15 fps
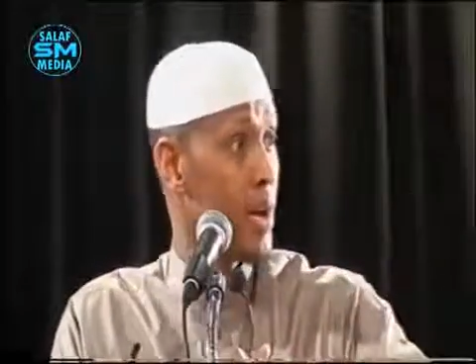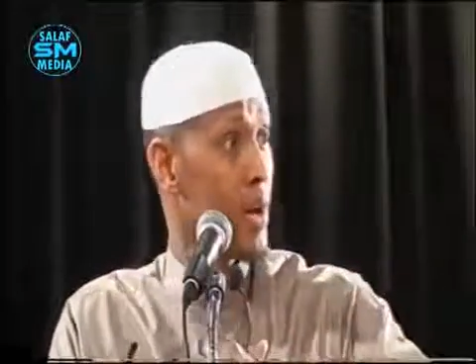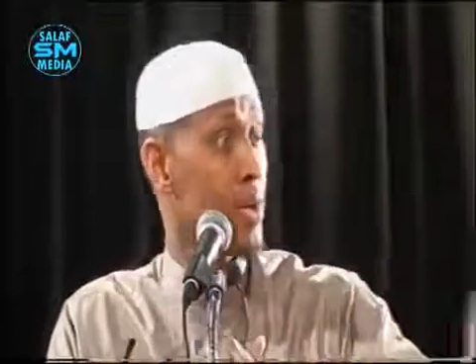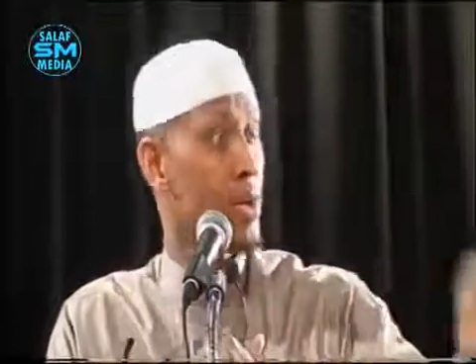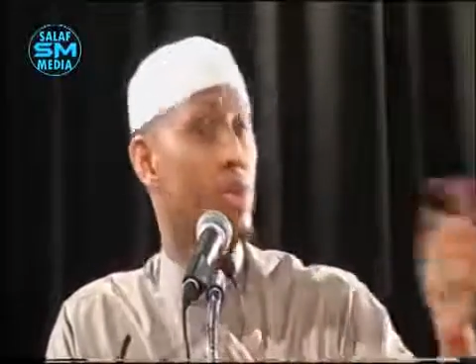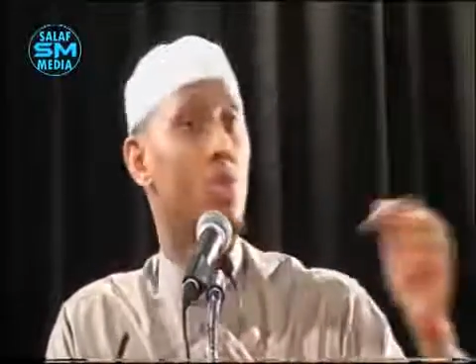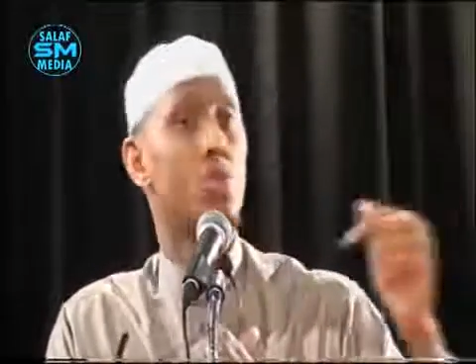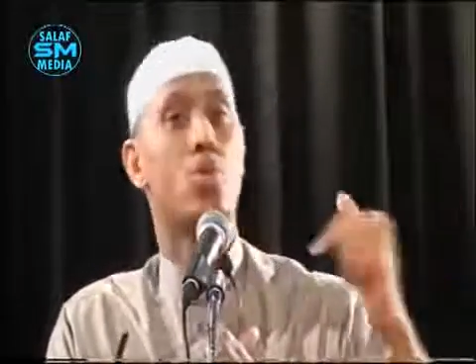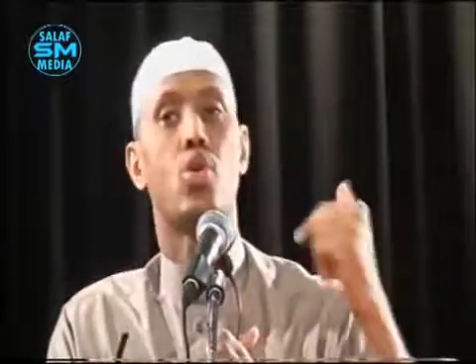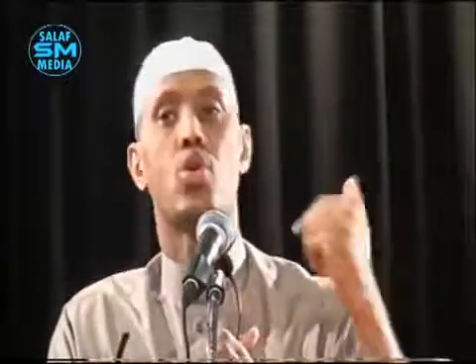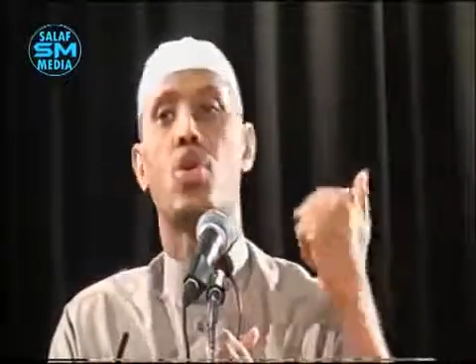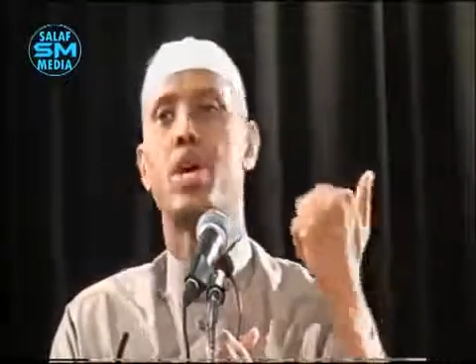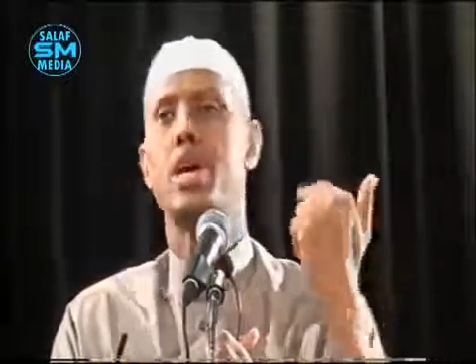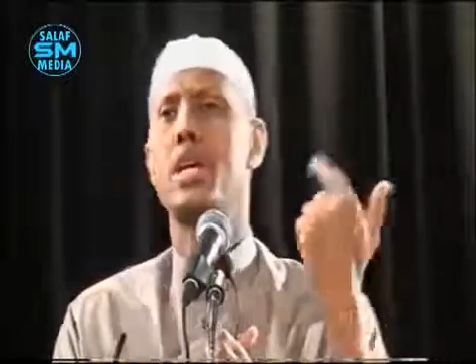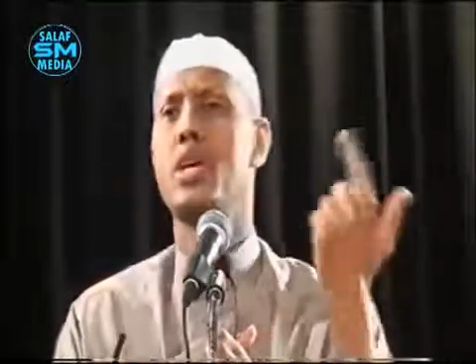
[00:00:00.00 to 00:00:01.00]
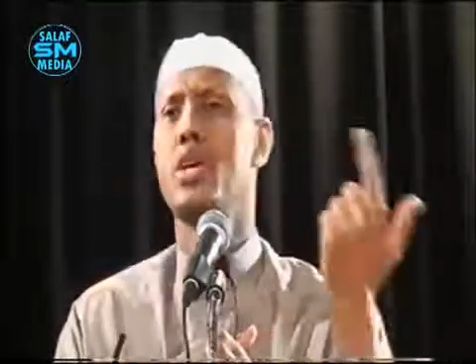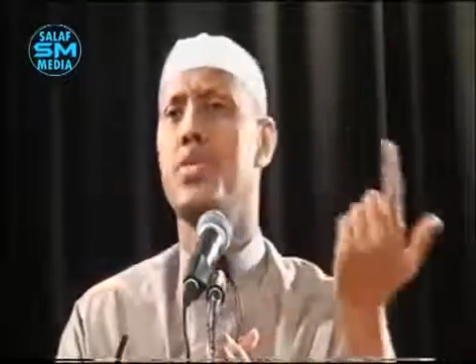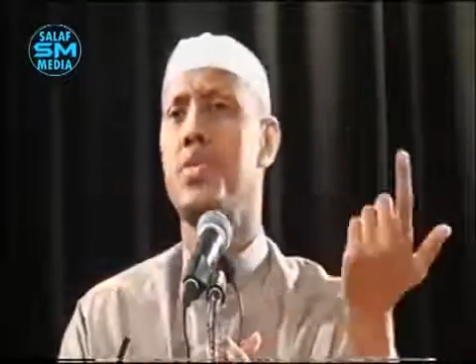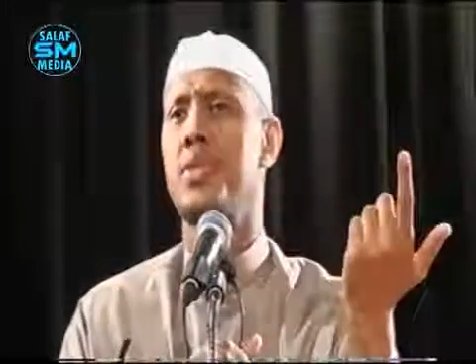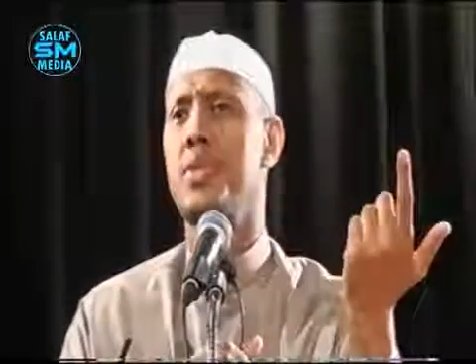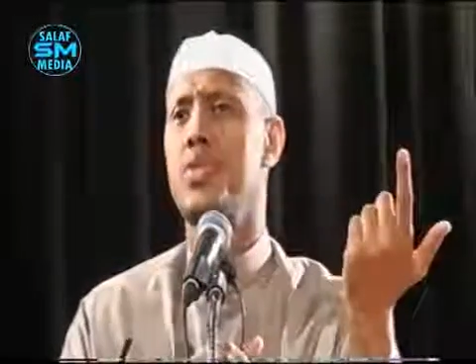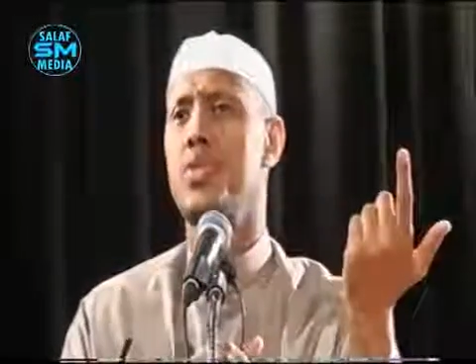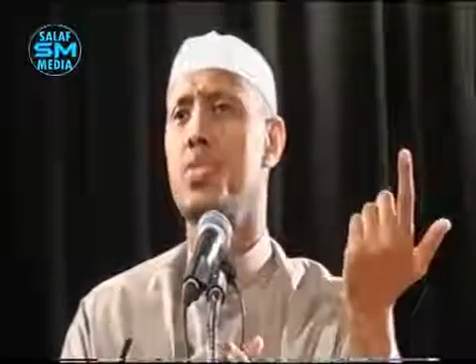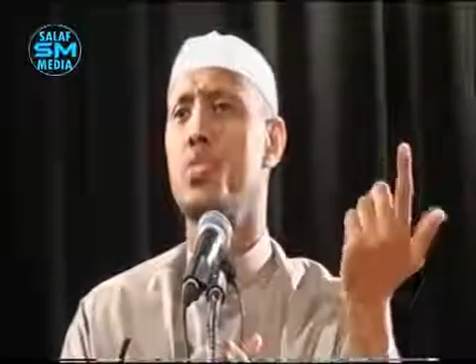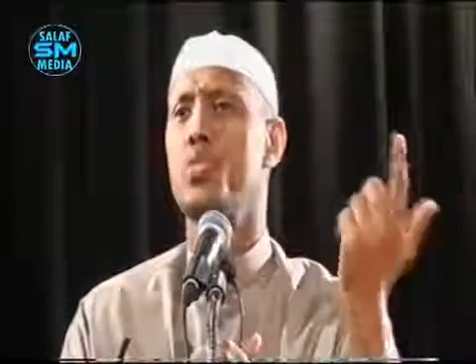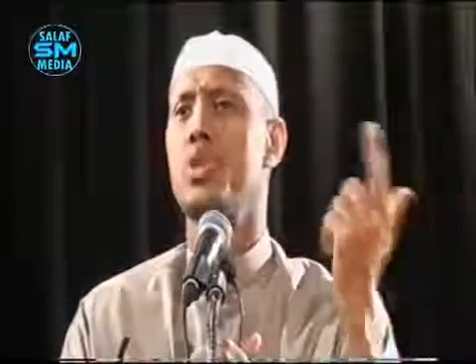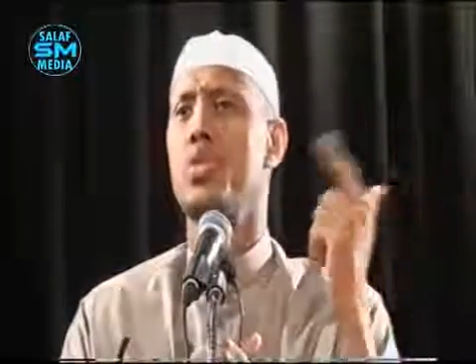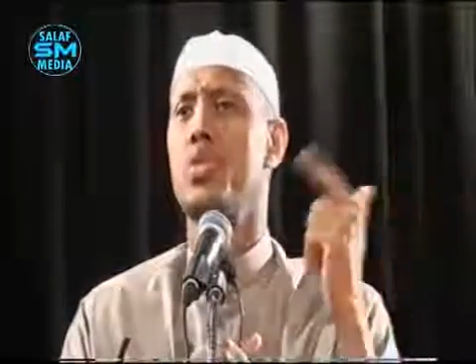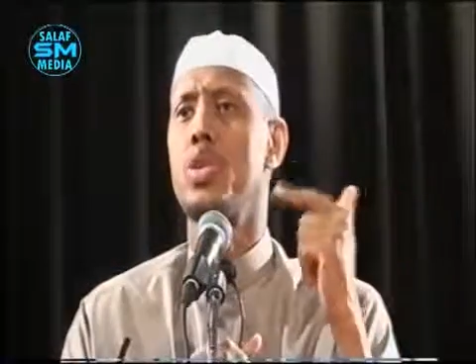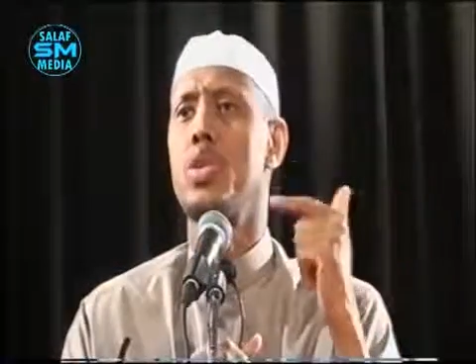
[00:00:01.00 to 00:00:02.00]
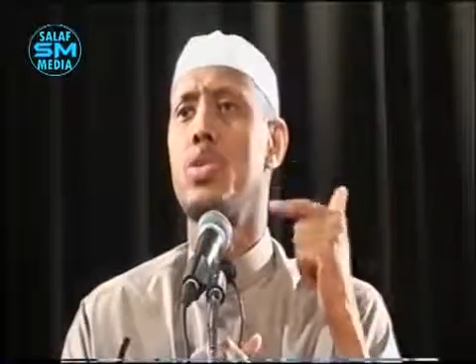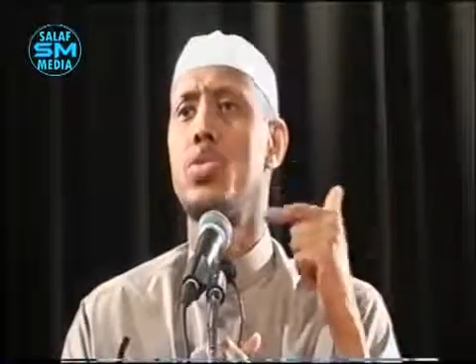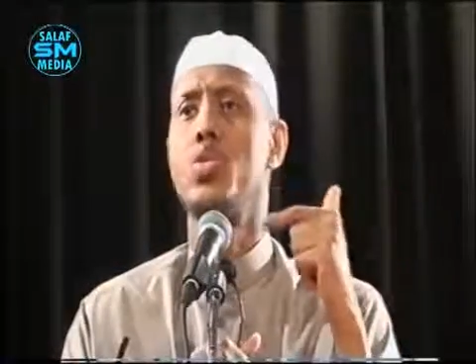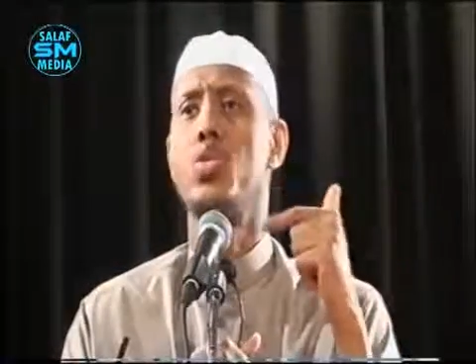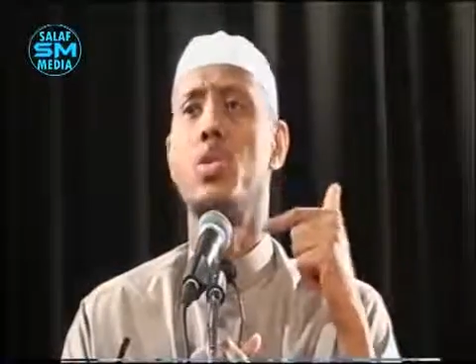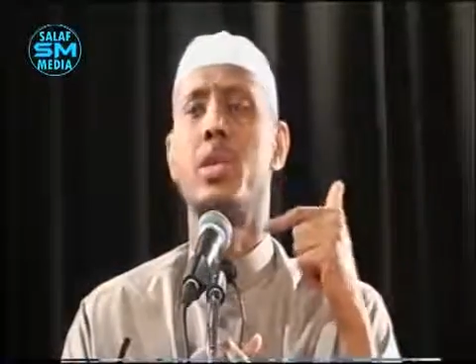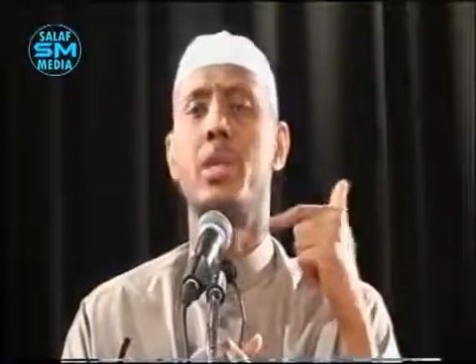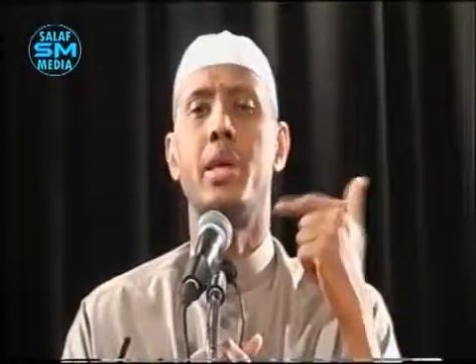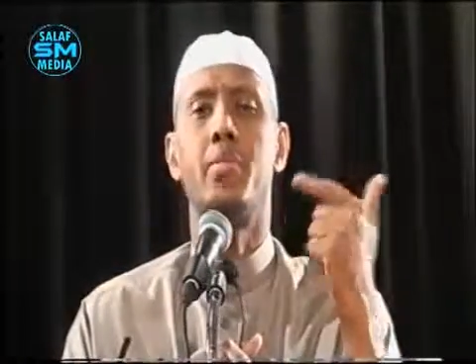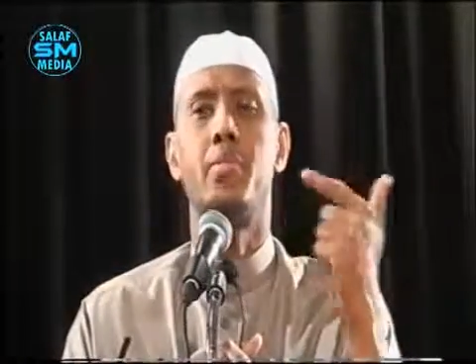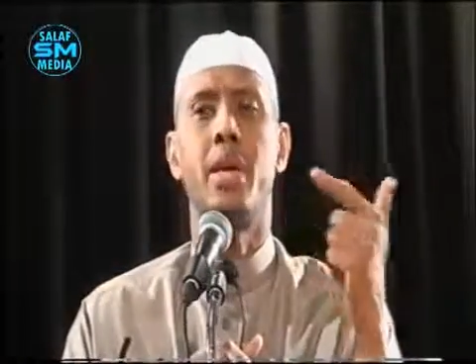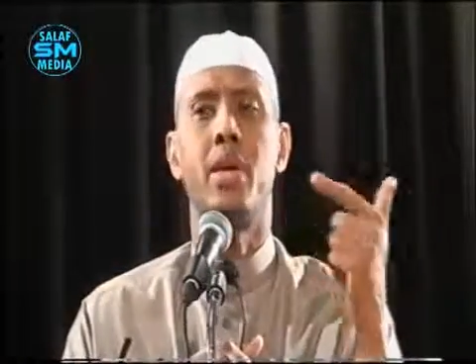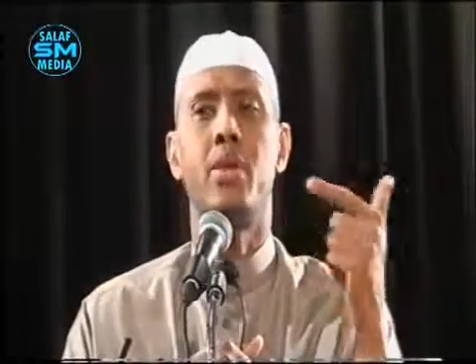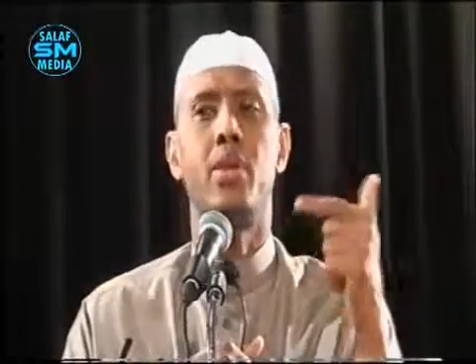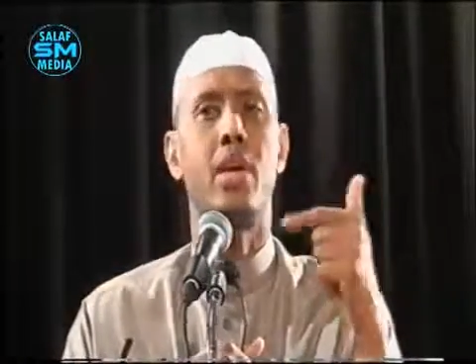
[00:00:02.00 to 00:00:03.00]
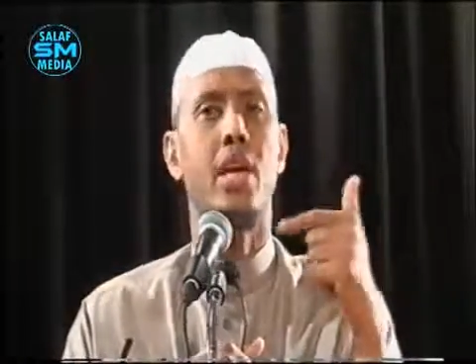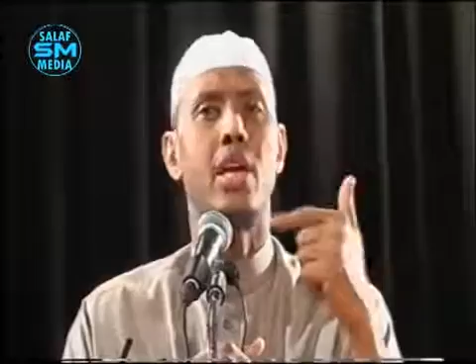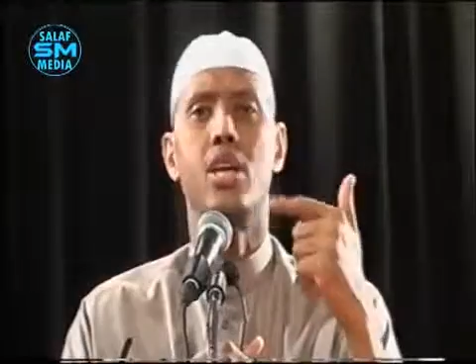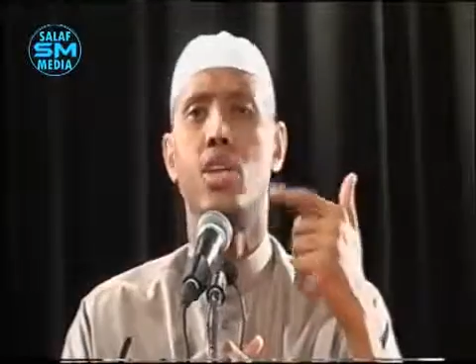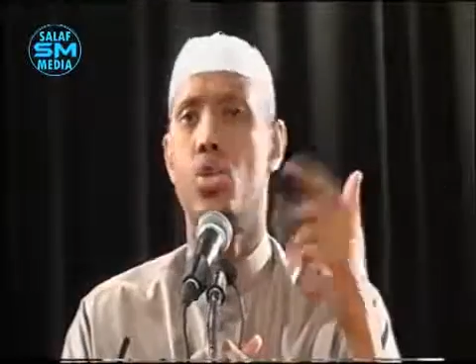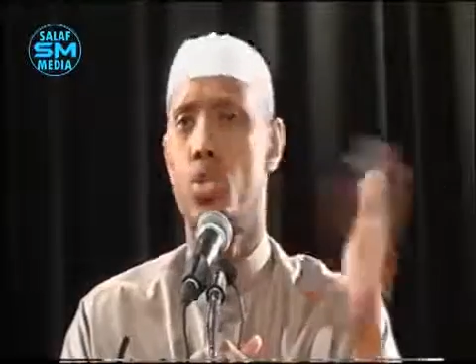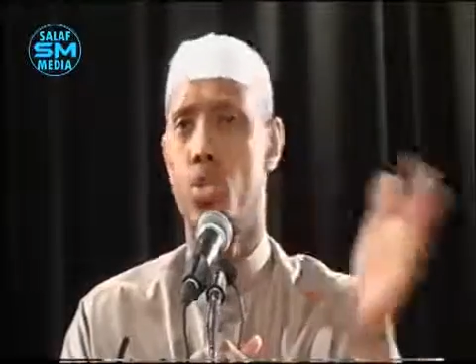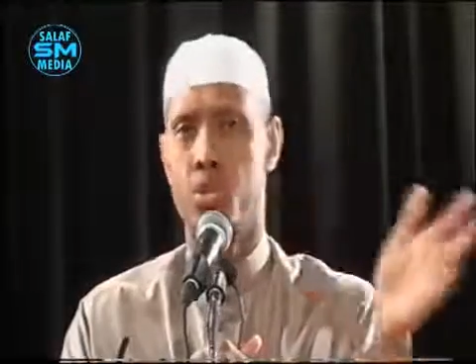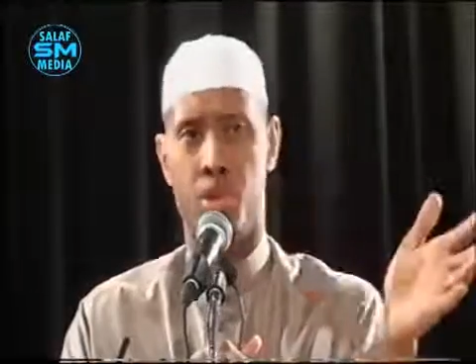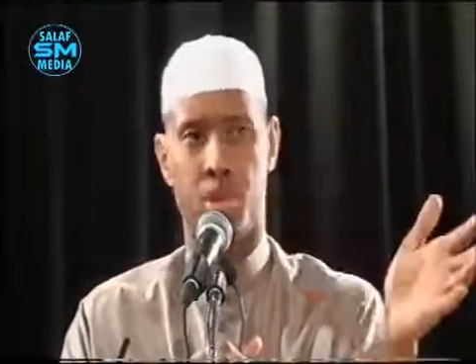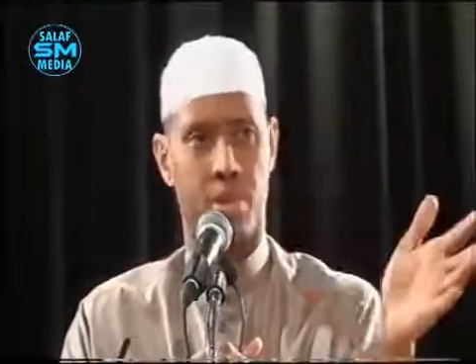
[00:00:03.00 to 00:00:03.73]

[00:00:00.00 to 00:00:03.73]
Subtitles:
you know, or any of this, what do? They marry any loser.